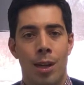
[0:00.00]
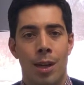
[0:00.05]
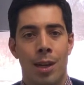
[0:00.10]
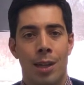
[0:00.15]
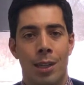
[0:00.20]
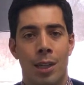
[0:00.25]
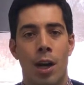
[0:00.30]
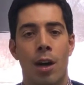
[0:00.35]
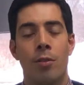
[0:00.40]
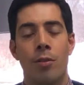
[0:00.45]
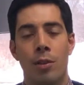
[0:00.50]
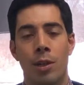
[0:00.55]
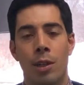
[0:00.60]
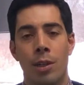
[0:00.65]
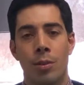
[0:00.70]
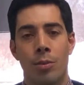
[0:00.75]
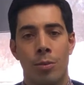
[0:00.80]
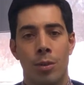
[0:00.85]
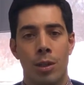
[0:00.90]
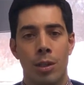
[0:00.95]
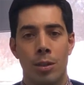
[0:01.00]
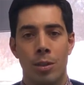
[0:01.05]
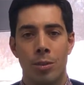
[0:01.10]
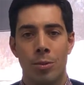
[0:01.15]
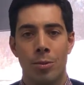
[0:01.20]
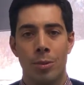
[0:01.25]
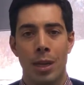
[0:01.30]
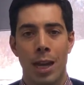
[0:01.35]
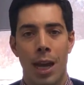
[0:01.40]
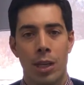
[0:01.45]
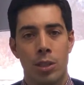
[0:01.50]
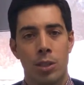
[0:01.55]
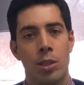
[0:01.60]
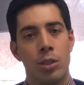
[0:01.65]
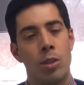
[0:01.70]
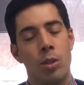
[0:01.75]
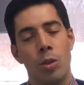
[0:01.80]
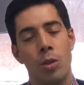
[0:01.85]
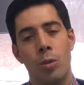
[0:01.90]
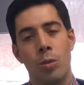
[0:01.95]
covering what do we actually
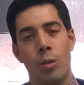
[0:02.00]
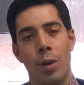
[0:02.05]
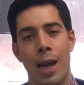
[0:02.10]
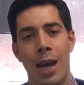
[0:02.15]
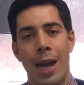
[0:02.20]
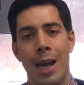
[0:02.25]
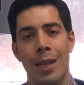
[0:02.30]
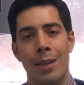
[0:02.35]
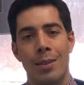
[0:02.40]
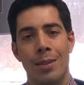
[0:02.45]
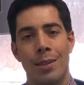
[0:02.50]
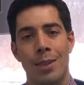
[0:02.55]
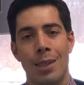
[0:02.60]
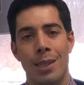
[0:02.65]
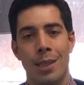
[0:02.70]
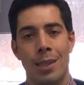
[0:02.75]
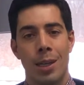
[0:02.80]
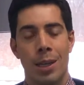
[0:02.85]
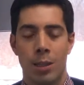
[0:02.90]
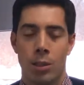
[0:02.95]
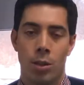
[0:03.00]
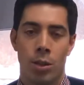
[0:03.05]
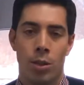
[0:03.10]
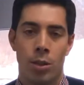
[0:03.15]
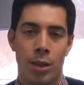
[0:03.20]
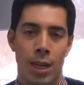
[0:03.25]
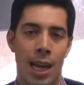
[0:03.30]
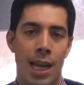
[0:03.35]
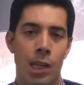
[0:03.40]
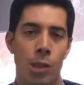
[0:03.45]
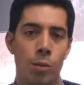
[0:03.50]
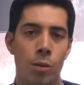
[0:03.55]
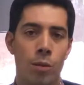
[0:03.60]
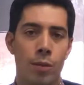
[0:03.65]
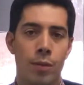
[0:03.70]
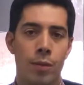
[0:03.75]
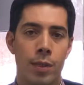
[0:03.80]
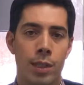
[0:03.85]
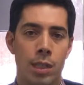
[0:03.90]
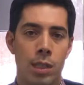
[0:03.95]
do at the adult annual
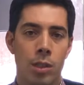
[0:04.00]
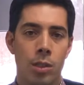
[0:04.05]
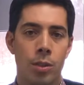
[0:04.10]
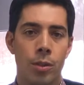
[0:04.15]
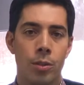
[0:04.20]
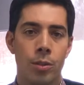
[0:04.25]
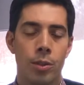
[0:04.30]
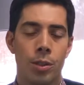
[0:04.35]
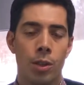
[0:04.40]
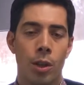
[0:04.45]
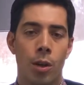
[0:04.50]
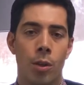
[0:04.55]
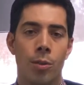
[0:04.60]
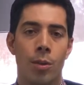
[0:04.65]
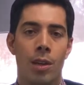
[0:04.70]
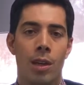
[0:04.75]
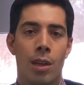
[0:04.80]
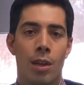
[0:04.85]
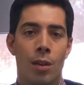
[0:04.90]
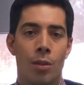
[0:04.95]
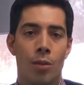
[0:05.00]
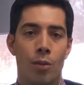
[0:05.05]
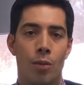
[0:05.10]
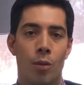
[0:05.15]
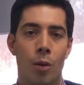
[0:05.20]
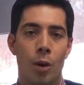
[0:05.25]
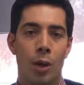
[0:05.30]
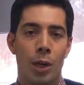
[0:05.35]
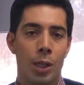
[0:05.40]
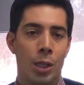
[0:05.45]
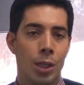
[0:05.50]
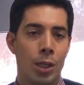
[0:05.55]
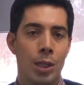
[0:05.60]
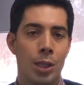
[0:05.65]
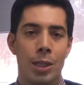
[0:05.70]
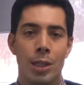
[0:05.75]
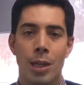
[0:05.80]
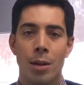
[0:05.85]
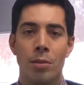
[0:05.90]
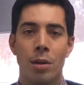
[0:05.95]
physical. So for a good
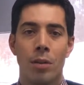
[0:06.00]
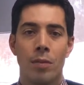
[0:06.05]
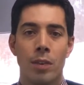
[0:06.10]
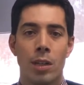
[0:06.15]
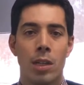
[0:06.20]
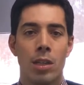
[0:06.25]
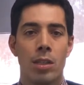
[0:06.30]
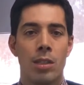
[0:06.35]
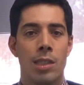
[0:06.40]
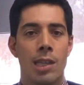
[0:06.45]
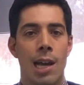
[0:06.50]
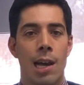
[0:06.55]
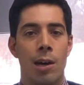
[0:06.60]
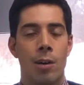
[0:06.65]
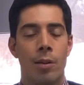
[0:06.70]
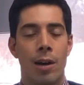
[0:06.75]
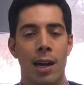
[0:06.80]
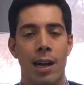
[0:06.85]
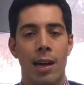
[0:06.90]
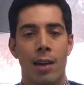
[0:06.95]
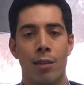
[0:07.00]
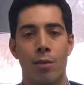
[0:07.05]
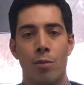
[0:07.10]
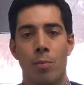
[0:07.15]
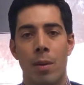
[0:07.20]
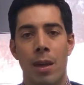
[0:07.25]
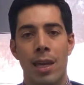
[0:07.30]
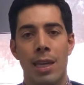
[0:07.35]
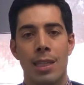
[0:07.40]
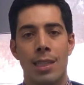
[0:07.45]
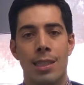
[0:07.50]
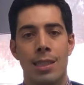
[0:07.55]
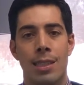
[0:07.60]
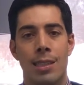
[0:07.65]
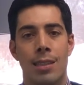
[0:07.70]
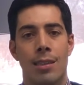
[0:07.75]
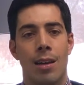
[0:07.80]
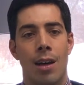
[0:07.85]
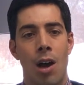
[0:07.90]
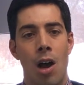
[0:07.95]
number of years now, I've
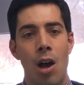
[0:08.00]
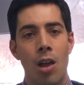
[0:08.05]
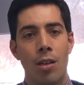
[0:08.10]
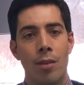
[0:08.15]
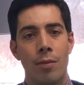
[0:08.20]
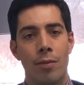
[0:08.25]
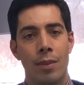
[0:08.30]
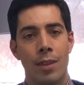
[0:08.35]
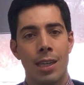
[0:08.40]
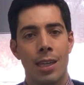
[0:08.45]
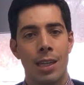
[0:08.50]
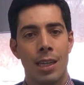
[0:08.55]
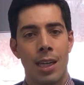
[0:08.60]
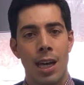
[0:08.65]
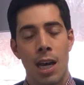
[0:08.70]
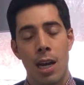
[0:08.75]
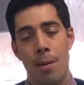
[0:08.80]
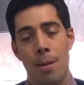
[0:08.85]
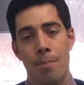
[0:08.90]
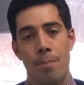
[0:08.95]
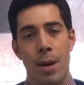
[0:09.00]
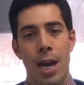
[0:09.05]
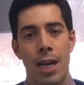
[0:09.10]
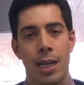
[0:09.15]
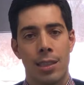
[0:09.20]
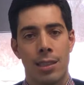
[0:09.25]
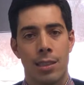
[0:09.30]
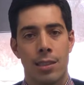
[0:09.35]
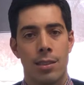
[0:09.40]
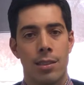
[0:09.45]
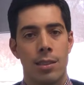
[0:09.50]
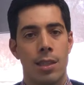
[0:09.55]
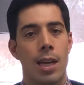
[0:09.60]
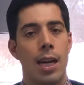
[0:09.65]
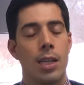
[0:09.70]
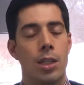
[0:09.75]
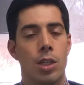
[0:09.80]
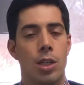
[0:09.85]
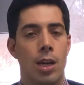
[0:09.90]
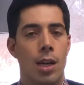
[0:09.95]
based all of the kind of boxes that I
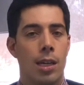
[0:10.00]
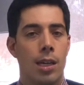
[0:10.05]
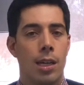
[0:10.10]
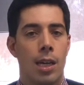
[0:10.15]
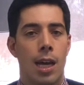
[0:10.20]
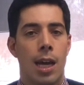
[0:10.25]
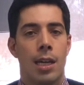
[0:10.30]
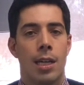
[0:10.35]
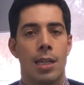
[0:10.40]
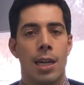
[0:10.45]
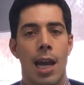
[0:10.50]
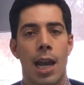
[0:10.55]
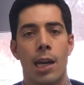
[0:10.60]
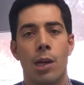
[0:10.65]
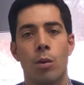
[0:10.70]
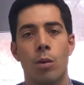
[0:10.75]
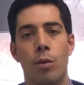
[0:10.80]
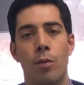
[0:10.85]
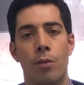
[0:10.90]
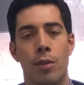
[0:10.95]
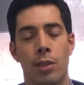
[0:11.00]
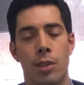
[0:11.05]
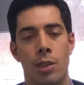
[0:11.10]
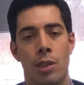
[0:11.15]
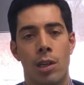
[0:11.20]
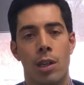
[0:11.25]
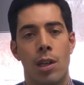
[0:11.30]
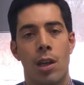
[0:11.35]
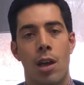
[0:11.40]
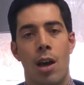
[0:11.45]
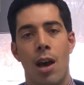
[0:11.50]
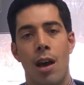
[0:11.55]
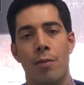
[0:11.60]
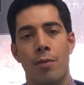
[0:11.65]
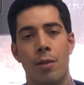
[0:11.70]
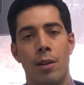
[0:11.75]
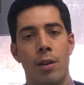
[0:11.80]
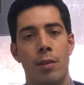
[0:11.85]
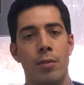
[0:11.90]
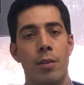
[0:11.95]
check at an annual physical off
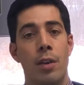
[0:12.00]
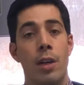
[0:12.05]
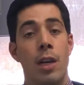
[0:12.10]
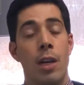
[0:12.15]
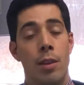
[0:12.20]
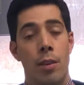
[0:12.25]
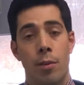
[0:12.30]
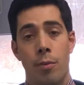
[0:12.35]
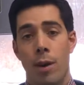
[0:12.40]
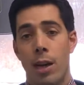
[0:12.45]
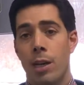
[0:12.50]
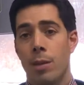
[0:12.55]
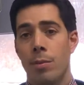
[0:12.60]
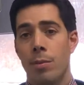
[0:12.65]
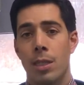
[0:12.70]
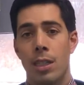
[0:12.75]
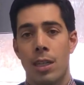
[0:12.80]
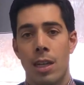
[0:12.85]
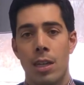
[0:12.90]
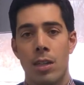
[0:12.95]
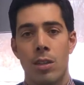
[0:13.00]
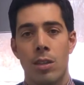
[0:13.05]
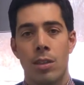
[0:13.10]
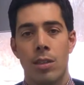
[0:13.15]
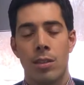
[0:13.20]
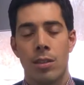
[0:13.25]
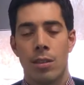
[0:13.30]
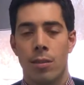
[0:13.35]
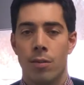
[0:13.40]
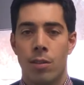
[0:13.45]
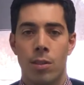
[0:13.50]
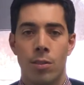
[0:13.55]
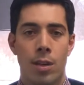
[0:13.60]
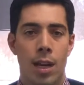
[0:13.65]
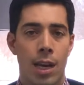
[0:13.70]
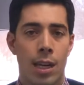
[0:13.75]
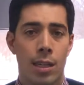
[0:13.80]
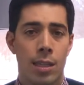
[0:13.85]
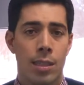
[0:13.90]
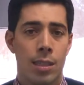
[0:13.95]
of the recommendations of the
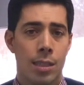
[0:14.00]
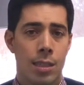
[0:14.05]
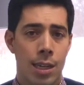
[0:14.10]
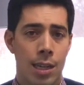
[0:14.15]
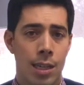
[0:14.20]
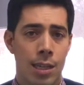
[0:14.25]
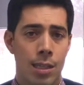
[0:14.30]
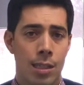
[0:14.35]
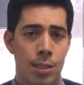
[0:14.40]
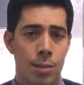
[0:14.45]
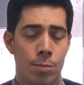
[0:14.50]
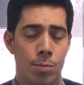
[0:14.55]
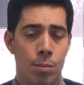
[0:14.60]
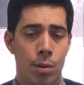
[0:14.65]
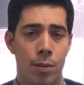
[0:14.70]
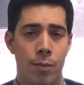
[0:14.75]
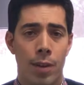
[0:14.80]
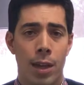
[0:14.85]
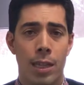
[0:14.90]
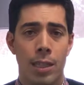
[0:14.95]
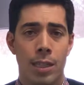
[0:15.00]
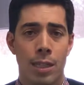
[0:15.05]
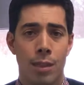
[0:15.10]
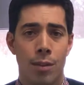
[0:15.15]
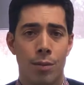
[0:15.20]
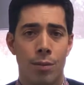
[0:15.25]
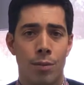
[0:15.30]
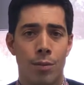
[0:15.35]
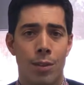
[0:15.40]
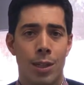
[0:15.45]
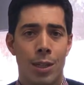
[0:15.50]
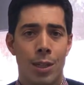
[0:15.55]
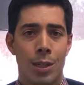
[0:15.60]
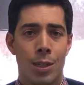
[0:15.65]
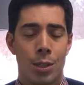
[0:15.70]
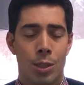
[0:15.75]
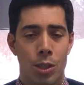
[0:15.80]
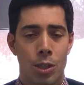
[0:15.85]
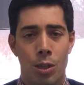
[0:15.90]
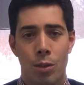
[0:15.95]
United States Preventive
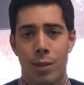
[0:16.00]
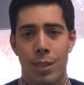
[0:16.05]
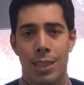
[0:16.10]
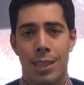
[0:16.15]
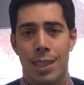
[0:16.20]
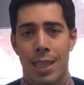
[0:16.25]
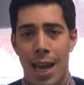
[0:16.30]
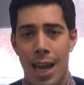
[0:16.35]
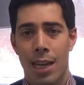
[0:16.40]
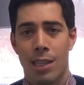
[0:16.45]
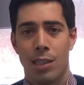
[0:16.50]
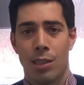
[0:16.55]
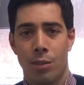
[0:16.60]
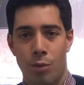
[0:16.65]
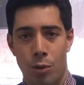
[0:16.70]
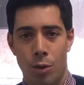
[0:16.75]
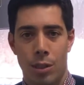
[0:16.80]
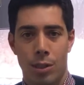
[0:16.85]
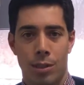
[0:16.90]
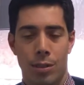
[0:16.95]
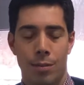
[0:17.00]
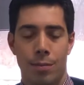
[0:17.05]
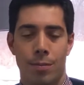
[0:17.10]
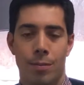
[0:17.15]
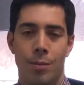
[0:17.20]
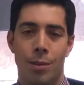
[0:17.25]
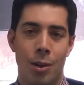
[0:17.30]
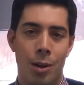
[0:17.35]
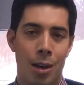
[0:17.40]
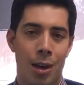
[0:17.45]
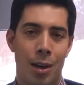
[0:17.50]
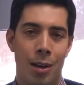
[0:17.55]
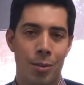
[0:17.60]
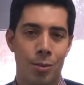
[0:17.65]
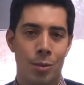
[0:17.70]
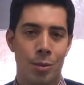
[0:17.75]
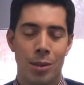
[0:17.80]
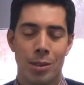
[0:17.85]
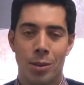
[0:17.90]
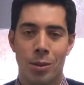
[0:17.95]
Service Task Force,
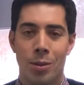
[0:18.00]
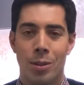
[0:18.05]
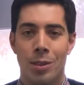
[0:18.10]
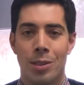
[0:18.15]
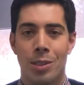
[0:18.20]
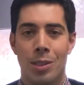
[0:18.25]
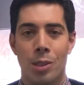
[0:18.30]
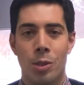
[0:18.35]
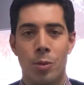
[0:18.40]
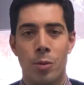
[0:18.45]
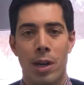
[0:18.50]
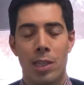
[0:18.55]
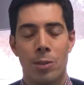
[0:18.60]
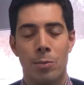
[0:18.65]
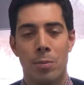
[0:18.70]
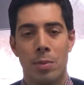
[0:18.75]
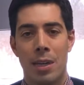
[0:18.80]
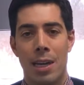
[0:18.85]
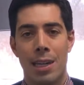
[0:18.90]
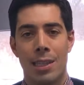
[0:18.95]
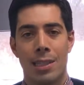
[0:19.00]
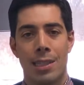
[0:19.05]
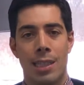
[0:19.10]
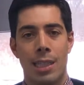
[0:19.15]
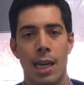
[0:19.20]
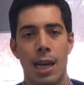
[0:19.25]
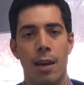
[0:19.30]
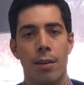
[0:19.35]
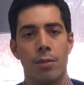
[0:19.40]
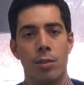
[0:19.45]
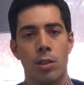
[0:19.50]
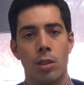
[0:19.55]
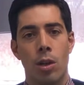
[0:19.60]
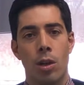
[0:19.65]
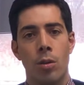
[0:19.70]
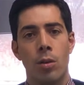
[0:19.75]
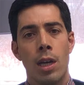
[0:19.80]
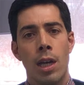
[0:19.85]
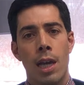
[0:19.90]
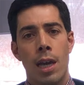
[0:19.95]
otherwise known as the USPSTF. So
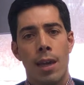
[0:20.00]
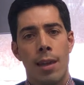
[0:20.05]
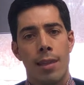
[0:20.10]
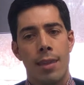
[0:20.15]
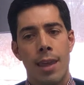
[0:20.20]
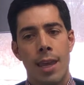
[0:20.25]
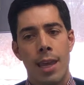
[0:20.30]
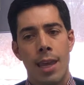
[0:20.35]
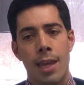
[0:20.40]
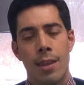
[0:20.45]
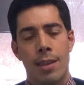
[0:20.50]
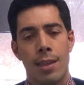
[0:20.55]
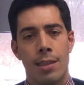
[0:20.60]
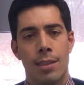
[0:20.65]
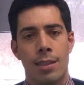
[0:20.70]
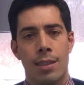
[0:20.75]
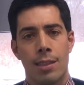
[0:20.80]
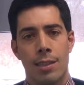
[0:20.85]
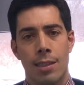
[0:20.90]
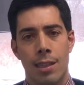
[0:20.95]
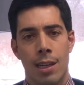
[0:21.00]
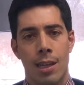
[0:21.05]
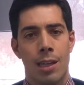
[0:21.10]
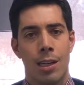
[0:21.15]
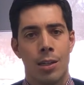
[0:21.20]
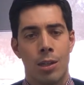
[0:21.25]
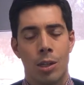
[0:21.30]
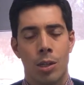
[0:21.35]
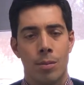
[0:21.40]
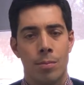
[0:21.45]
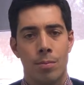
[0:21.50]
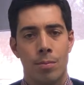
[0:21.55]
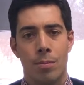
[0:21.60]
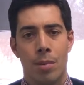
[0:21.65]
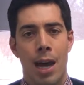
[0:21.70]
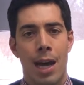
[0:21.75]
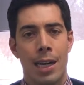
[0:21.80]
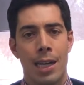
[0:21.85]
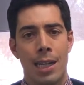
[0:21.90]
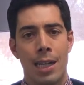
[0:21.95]
this is a
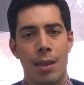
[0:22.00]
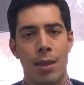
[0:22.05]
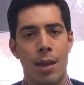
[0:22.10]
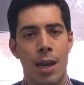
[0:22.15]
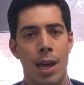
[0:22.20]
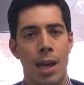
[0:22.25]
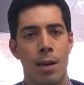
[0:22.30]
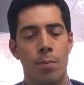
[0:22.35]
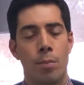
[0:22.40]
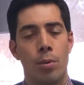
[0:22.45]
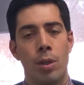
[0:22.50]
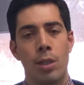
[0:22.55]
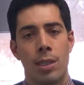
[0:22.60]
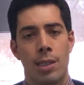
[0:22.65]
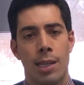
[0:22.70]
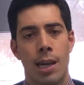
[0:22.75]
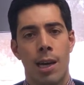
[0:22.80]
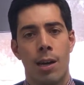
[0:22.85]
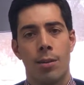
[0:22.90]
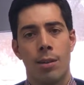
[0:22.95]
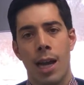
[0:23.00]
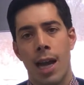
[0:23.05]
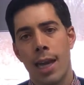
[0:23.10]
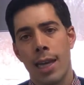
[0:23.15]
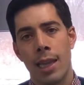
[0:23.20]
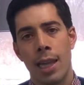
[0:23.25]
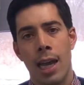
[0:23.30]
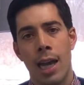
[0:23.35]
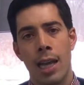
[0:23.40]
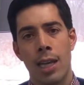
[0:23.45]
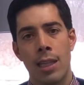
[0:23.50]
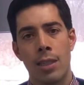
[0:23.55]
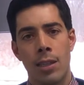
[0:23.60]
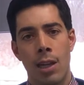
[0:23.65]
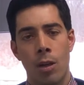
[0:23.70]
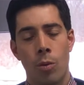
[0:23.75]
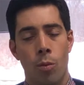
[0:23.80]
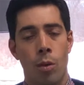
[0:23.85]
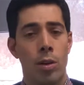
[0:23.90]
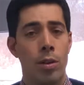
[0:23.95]
body that puts out guidelines
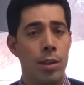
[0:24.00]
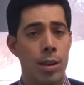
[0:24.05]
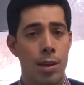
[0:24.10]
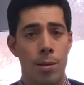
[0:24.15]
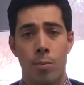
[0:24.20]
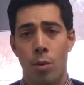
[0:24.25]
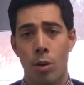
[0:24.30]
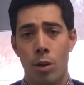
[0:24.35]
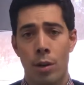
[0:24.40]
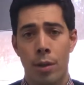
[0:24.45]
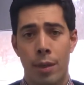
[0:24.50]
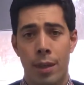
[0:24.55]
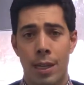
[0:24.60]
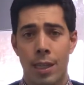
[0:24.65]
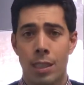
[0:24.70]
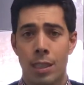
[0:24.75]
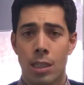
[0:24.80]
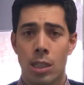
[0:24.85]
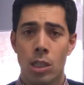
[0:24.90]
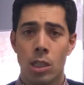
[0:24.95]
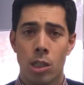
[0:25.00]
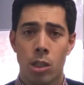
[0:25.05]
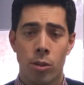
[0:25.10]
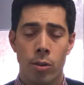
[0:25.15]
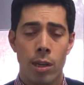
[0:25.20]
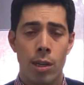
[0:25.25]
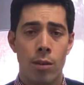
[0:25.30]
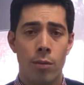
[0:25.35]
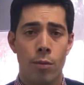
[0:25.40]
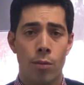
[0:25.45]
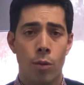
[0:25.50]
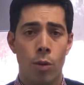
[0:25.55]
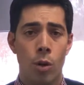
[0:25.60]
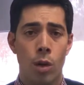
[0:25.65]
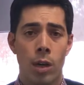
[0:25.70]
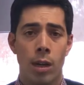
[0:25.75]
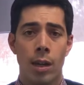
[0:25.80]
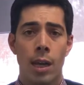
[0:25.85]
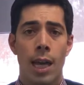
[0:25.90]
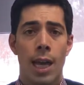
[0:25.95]
on what are the important things to screen
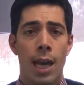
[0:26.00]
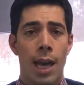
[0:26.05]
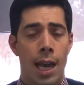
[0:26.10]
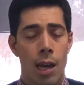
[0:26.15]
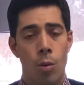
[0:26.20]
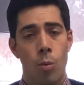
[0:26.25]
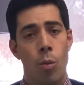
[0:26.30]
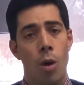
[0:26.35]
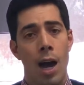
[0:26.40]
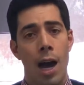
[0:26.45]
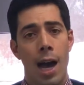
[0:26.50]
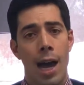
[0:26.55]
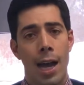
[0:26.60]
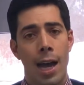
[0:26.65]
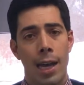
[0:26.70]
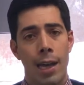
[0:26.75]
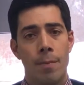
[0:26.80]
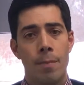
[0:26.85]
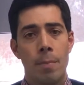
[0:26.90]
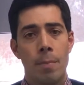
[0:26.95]
for and why.